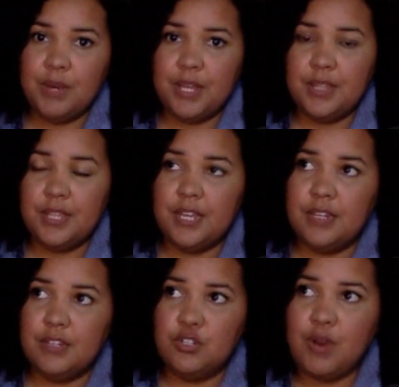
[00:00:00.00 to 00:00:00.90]
with
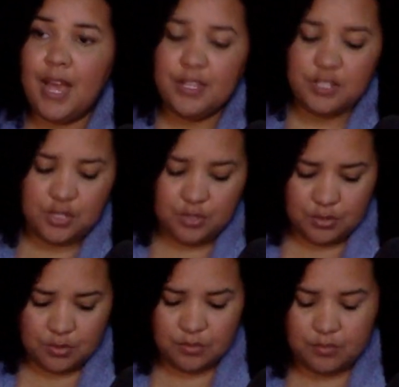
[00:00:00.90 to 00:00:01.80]
and try
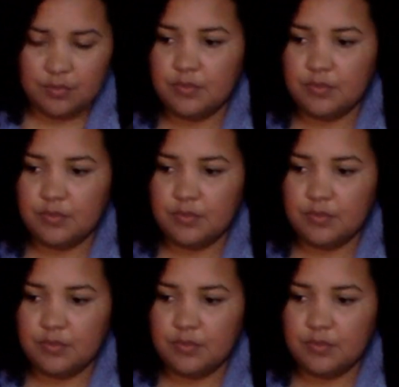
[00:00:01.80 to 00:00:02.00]
to